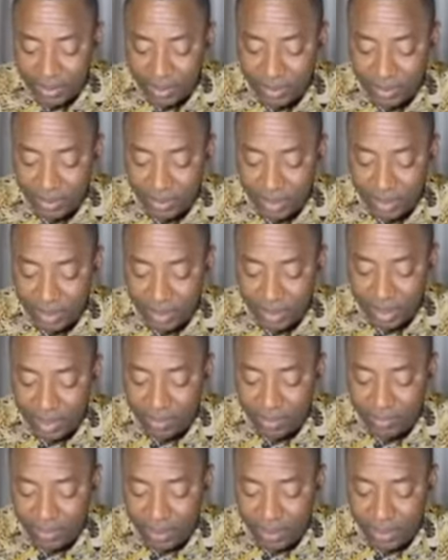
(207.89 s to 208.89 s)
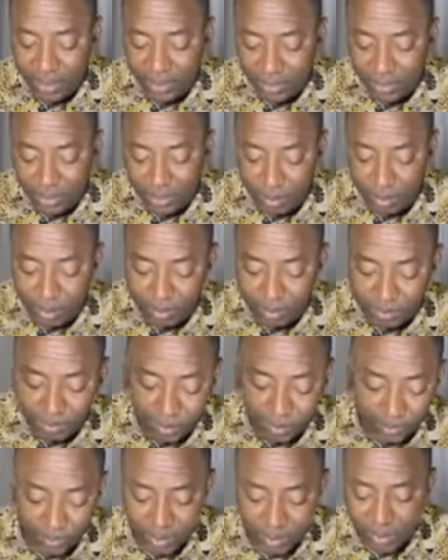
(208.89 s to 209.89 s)
heroes on the kind of financial support
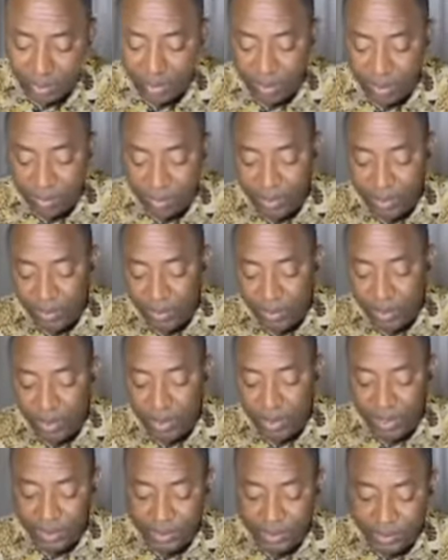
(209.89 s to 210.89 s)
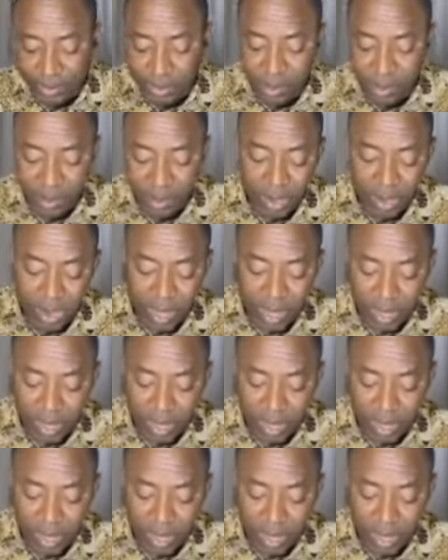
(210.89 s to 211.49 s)
from the federal government, no matter how small.